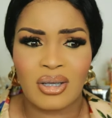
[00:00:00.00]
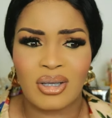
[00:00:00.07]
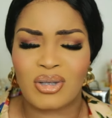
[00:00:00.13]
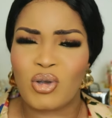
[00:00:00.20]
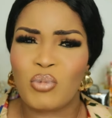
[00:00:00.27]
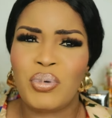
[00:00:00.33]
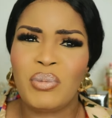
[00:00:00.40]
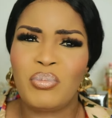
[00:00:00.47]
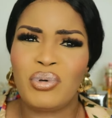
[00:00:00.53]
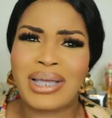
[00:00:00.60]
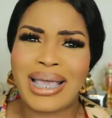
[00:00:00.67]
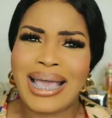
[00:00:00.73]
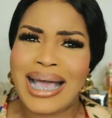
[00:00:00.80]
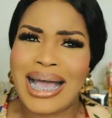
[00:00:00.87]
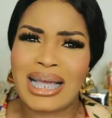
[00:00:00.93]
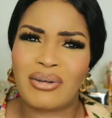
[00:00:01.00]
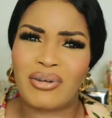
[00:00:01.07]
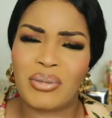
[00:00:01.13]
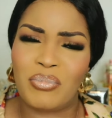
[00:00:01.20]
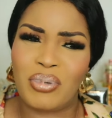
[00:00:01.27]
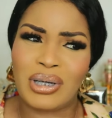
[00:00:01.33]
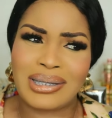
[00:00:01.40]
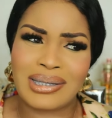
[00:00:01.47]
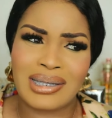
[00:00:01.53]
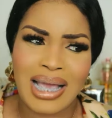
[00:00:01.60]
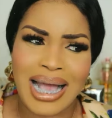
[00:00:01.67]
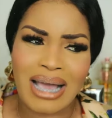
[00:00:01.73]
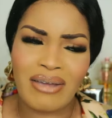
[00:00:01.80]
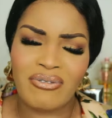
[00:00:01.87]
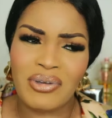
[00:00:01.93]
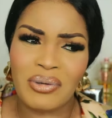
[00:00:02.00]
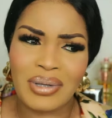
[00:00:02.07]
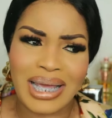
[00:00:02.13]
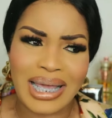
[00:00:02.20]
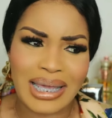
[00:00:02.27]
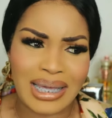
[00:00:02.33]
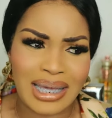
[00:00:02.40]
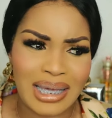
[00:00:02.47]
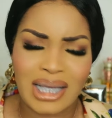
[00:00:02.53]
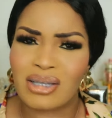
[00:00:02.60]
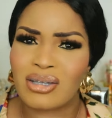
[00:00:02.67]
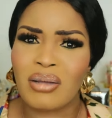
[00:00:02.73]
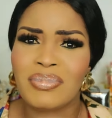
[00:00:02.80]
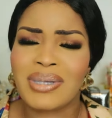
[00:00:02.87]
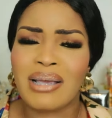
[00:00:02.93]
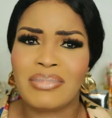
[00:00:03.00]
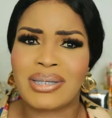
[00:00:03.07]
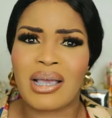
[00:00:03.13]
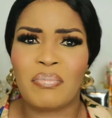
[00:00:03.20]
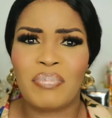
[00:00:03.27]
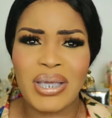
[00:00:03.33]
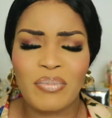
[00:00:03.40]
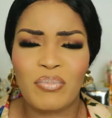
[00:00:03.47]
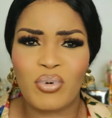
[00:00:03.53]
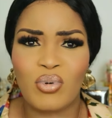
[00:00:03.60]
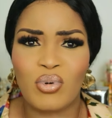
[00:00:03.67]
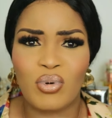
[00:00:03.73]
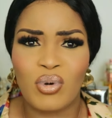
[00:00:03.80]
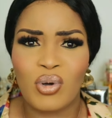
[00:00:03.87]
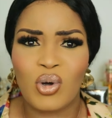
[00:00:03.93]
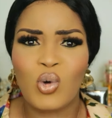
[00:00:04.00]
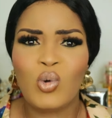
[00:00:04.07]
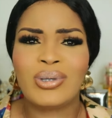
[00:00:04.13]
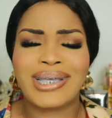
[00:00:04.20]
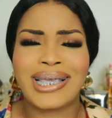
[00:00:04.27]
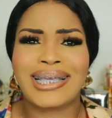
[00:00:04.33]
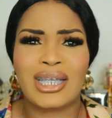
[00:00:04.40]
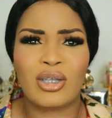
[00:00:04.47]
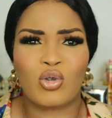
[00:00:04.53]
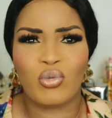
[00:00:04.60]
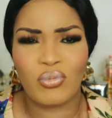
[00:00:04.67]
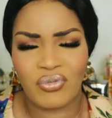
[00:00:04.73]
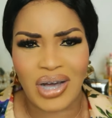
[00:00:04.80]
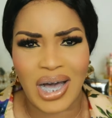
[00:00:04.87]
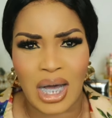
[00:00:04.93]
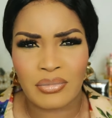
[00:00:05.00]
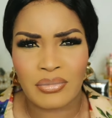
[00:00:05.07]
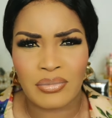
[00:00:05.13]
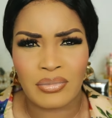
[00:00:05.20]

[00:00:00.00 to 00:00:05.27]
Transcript: So people get angry, but I feel like sometimes there are people who take it too far.